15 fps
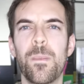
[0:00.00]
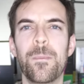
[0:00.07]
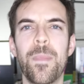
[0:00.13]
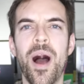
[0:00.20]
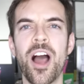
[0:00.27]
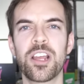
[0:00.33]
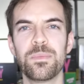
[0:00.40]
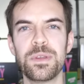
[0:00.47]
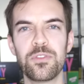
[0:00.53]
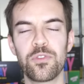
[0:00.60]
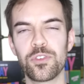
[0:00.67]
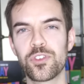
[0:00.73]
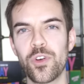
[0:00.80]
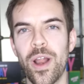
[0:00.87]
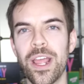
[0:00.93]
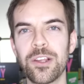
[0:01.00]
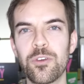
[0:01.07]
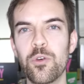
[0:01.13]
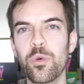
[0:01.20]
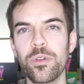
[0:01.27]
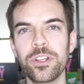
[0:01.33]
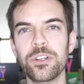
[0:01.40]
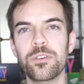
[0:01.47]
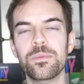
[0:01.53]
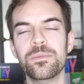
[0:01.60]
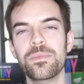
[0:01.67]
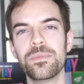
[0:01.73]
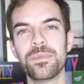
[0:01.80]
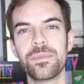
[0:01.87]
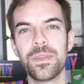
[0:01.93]
gonna mock me for trying cool new
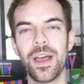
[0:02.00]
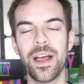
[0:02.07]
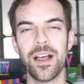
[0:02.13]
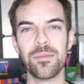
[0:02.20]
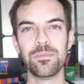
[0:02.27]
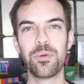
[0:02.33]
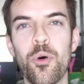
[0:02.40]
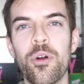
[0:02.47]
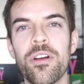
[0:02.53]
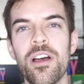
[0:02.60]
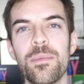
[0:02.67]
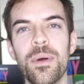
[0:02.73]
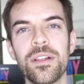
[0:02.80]
Pornhub